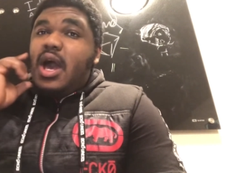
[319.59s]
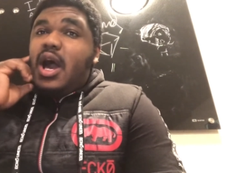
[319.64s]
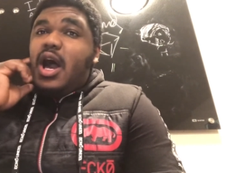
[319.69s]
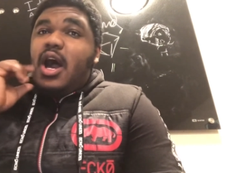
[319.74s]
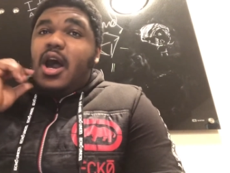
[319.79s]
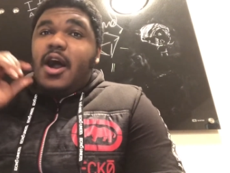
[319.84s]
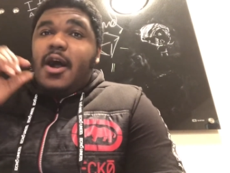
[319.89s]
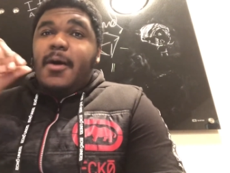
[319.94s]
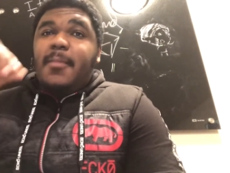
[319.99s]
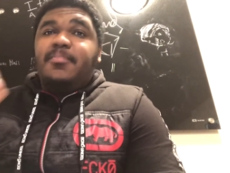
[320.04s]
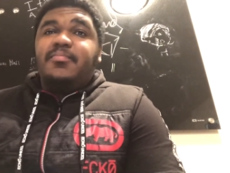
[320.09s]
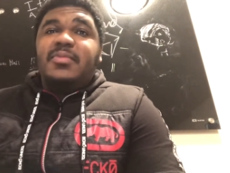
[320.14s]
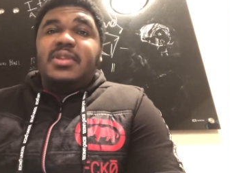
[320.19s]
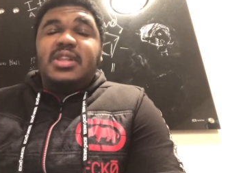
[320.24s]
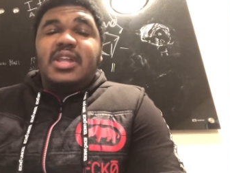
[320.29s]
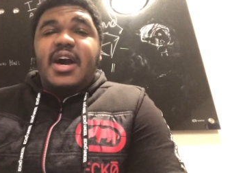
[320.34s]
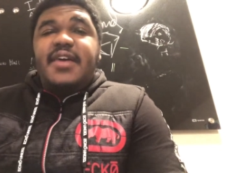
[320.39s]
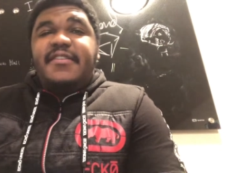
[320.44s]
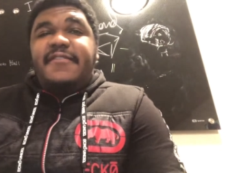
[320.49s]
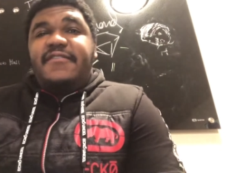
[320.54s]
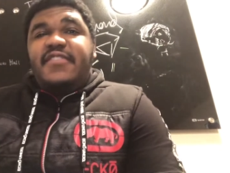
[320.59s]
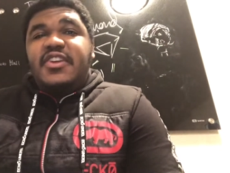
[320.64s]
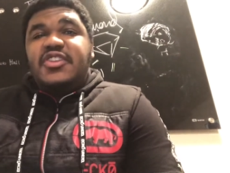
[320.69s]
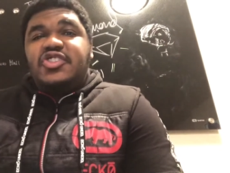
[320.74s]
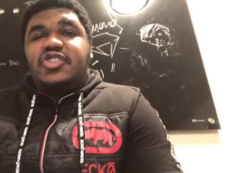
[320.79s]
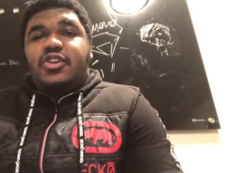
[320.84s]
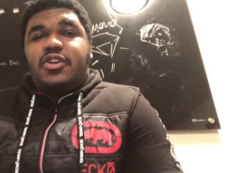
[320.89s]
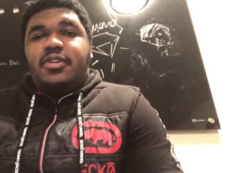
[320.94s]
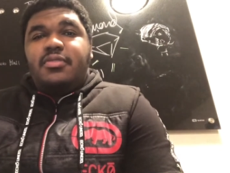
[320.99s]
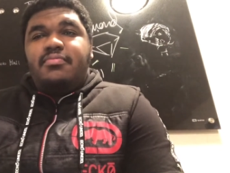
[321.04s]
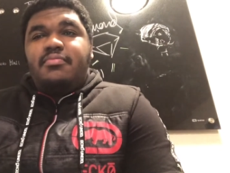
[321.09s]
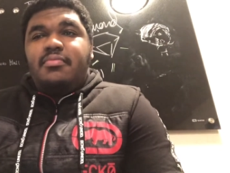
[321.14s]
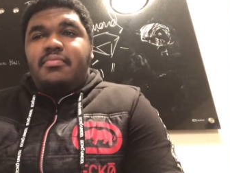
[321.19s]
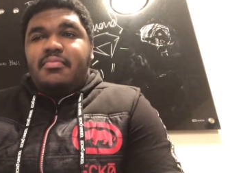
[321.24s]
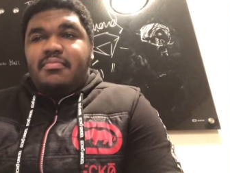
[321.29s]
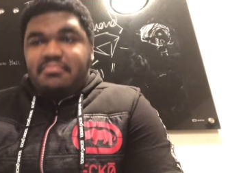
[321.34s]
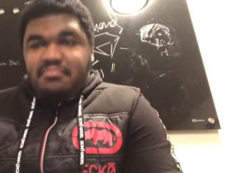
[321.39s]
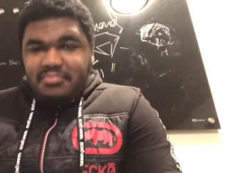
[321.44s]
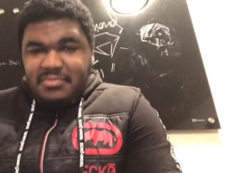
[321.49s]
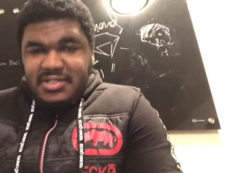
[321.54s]
Um, love the future.
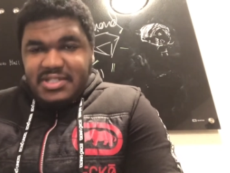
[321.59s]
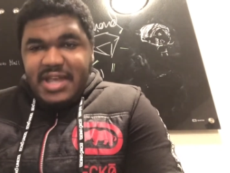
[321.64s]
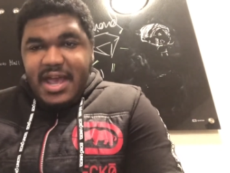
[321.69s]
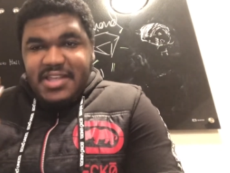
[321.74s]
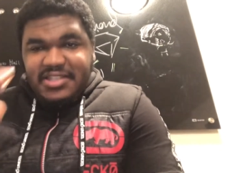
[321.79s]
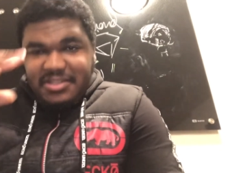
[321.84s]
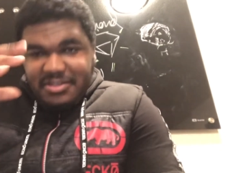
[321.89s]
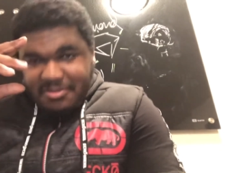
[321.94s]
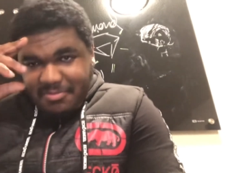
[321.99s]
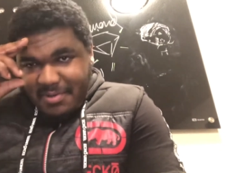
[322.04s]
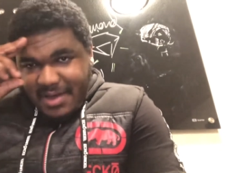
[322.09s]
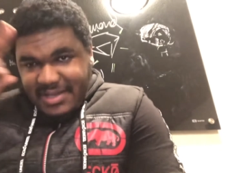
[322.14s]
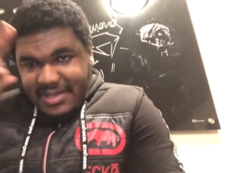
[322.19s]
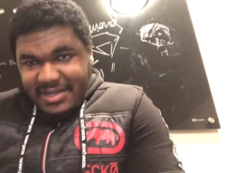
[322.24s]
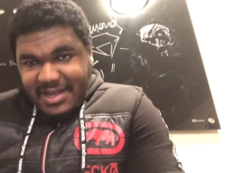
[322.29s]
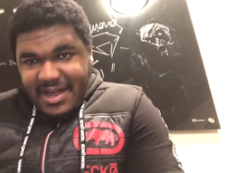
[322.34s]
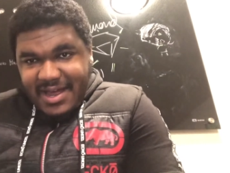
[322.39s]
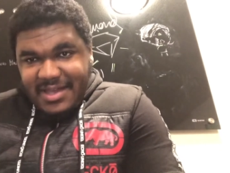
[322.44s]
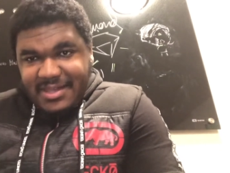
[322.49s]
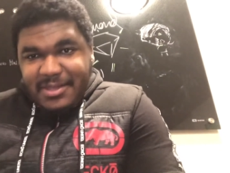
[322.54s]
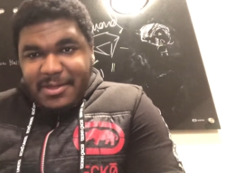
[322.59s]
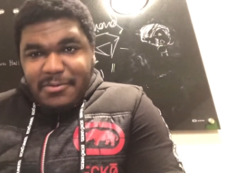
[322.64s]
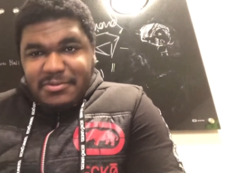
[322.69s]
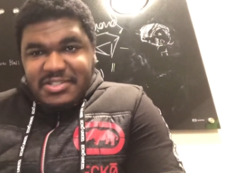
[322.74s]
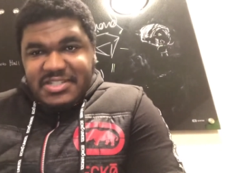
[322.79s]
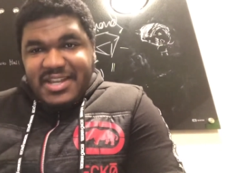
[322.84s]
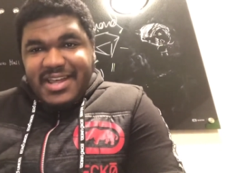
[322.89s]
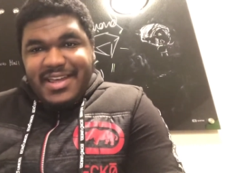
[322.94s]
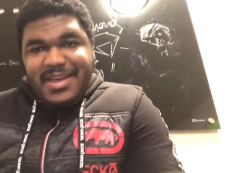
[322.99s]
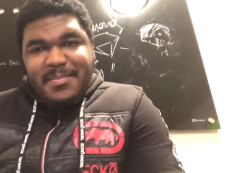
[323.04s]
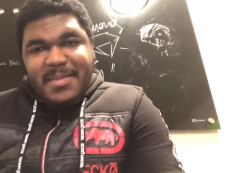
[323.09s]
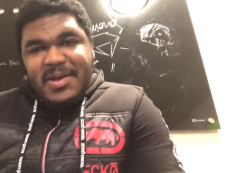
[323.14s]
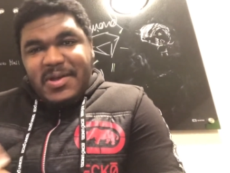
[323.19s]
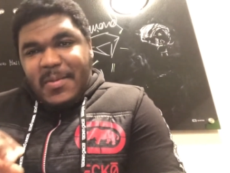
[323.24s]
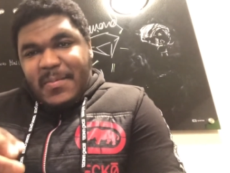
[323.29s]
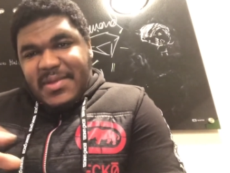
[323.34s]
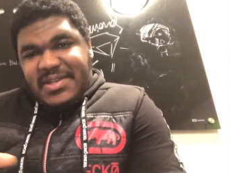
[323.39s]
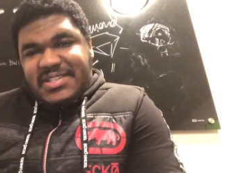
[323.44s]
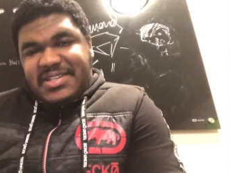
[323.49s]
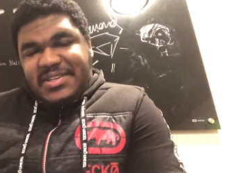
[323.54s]
Shout out to you, my guy, Lil Jayy. I'm not
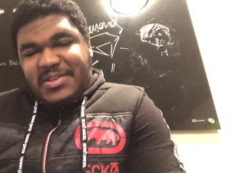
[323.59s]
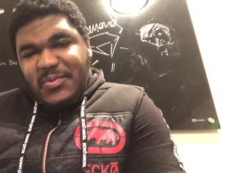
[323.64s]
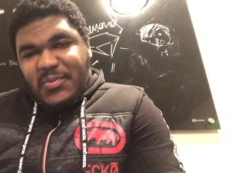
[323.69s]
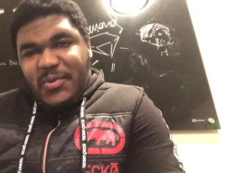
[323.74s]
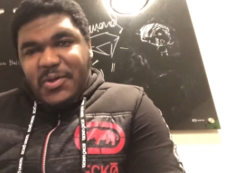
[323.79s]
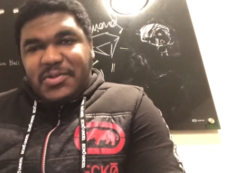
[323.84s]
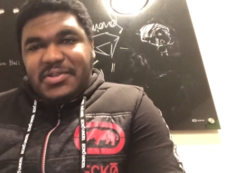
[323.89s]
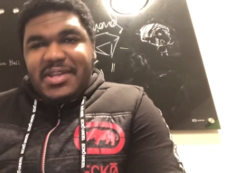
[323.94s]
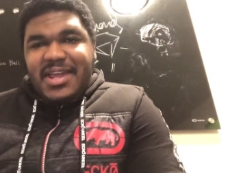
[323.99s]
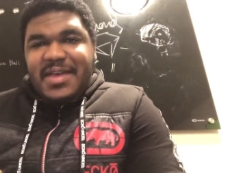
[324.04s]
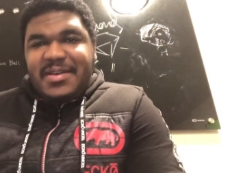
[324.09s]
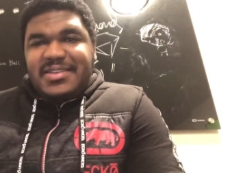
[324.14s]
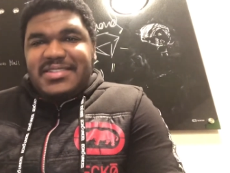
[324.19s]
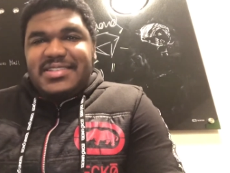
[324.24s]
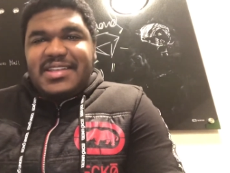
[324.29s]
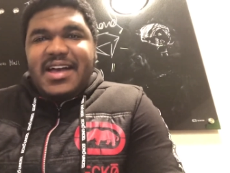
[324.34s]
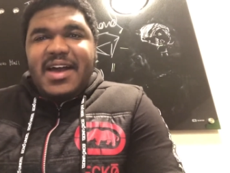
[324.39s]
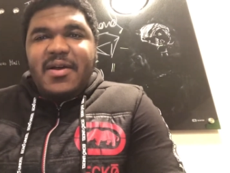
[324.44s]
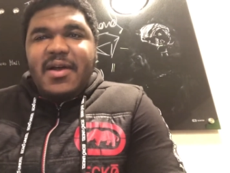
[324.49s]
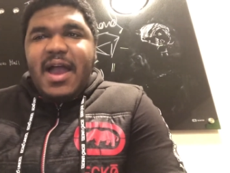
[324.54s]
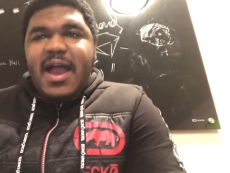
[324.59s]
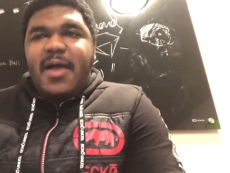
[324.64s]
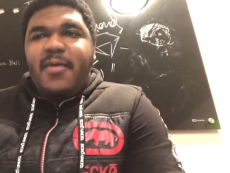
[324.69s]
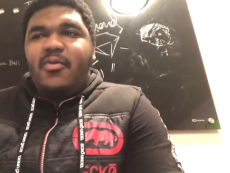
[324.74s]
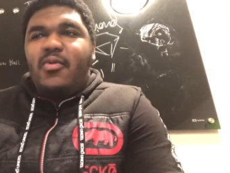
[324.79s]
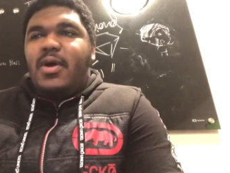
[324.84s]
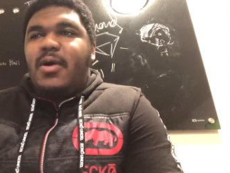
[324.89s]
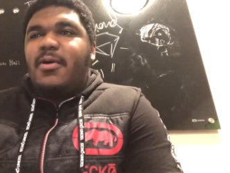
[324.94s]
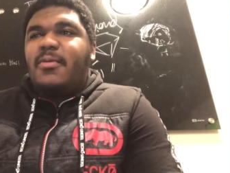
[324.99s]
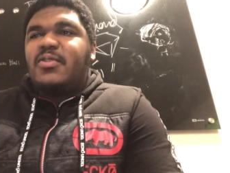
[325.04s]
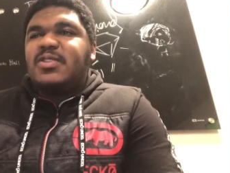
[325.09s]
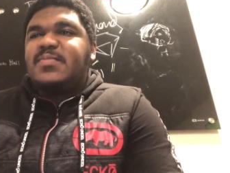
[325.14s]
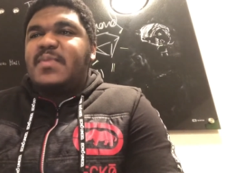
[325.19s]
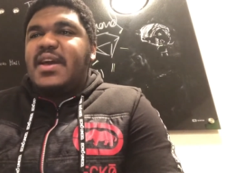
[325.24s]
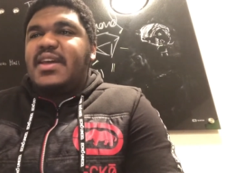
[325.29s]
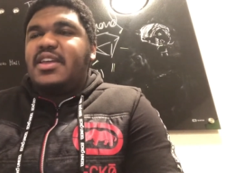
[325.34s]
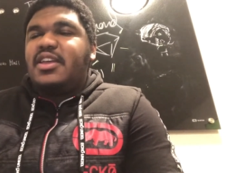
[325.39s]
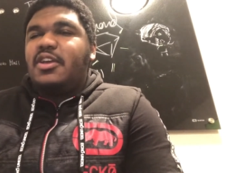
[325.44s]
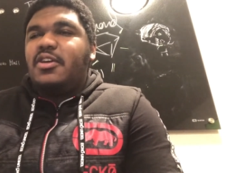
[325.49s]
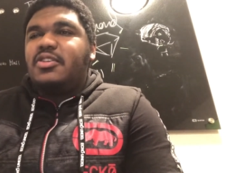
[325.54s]
gonna mention your real name because I, I want to
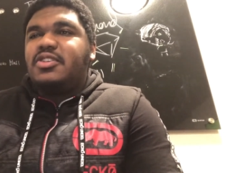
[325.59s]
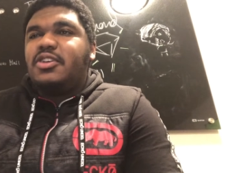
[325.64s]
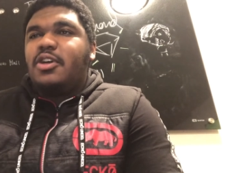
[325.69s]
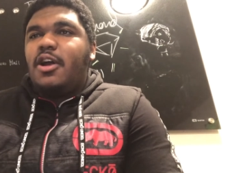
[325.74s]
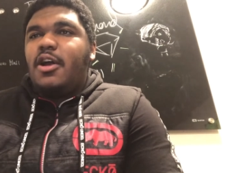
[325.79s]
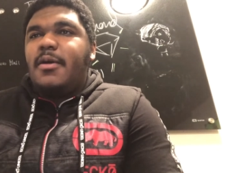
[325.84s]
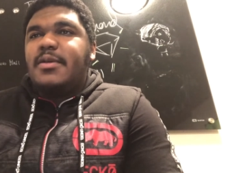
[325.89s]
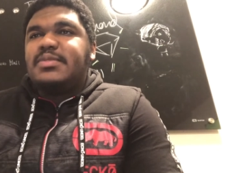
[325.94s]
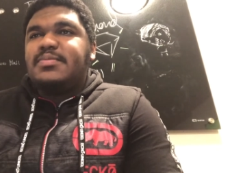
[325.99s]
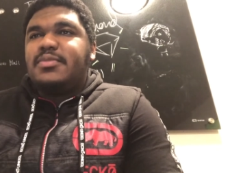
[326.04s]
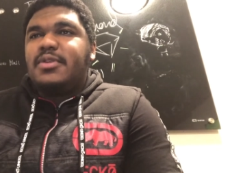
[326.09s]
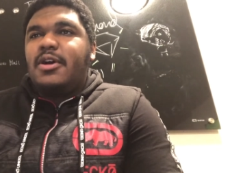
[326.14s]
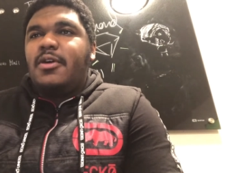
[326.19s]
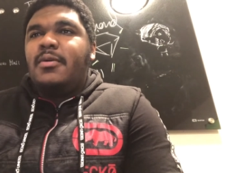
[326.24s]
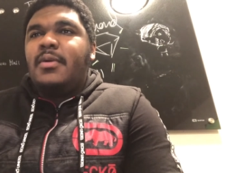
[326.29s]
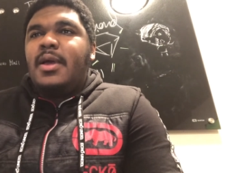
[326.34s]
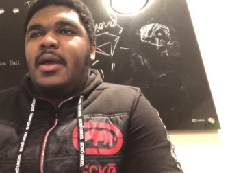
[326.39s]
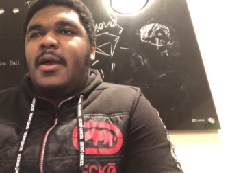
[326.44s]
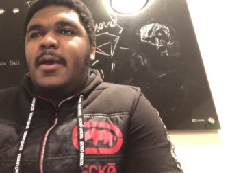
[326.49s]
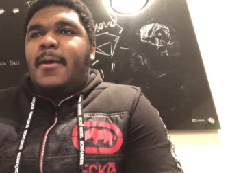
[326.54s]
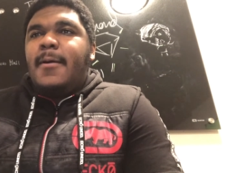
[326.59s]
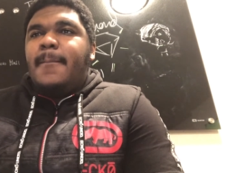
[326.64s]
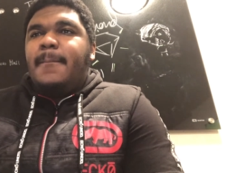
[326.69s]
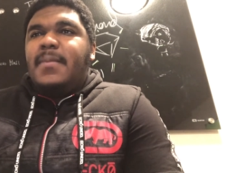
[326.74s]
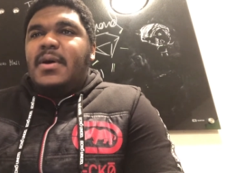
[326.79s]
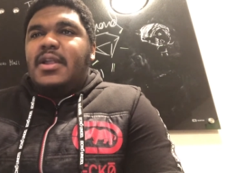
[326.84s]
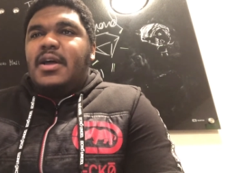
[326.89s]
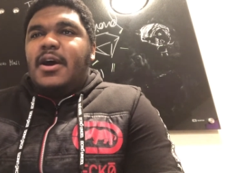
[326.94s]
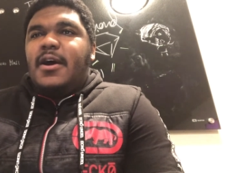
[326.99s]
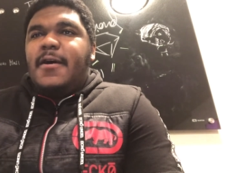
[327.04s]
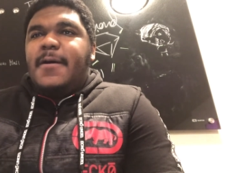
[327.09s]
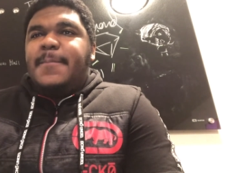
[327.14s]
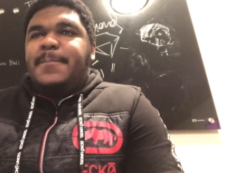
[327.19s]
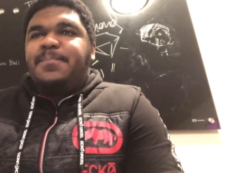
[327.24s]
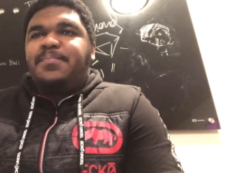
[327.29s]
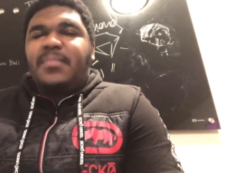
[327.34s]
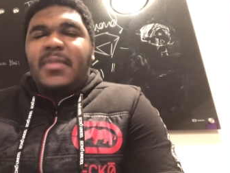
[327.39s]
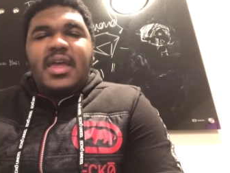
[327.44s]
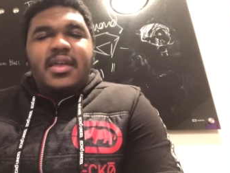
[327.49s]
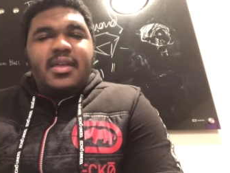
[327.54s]
respect your terms, bro. But um,